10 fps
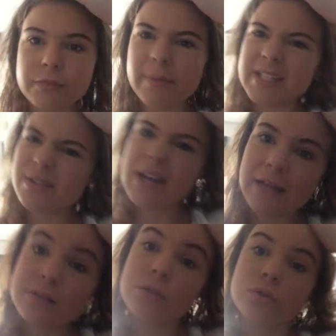I might do a
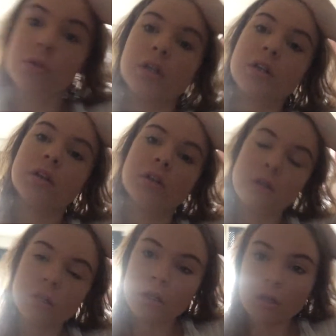hand tour
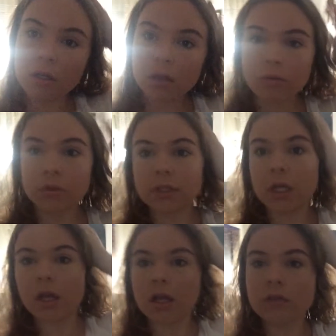one
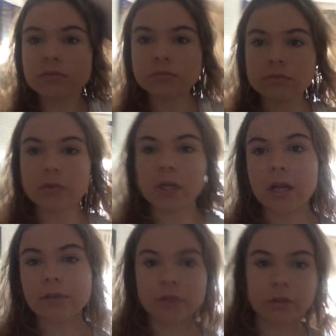day when I
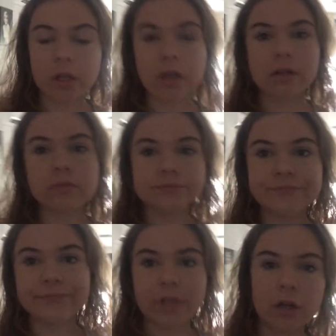have no like
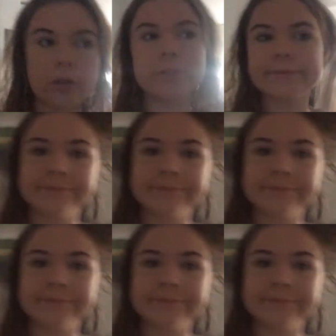vlog